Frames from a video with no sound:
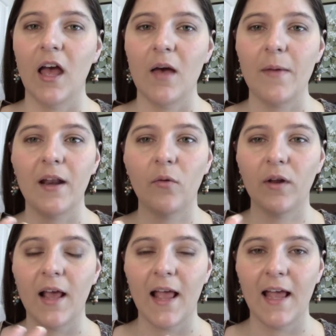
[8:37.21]
I don't
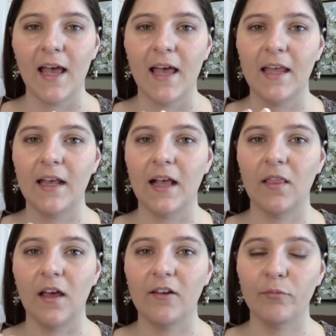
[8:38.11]
want to add a
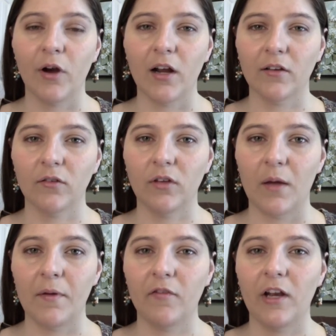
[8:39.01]
lot of products on
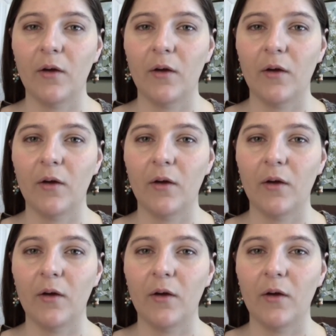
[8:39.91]
top of it.